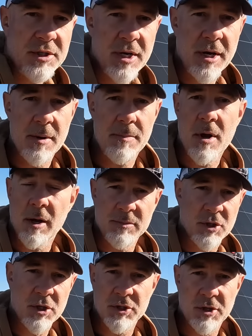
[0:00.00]
set up. I'm
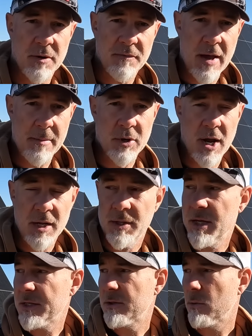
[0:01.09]
just gonna start fabricating
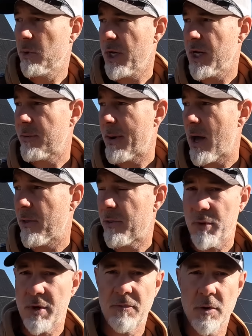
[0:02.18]
these. We need about
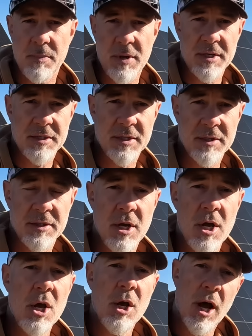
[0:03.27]
3-foot pieces,
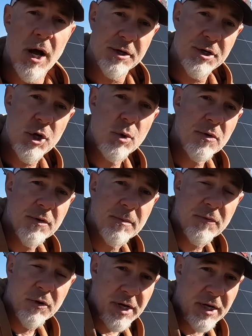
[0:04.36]
2 of them
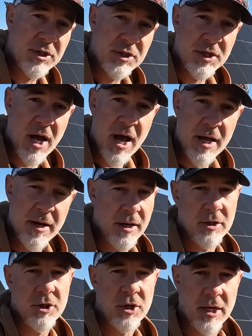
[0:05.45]
for each side. And I'll
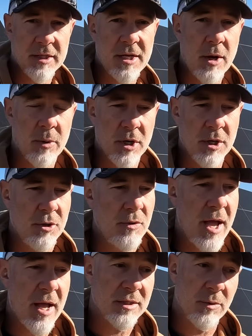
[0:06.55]
show you guys how we're gonna do
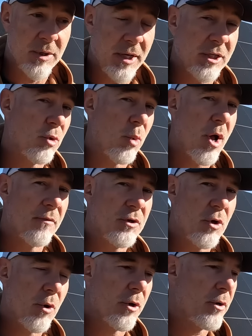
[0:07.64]
that. So we need 12
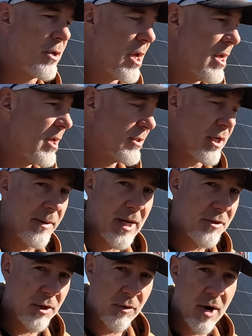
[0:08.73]
total. So I
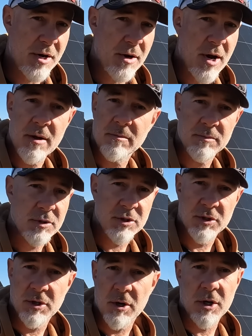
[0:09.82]
got the grinder out, let's
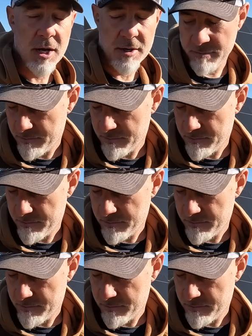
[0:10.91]
just start cutting.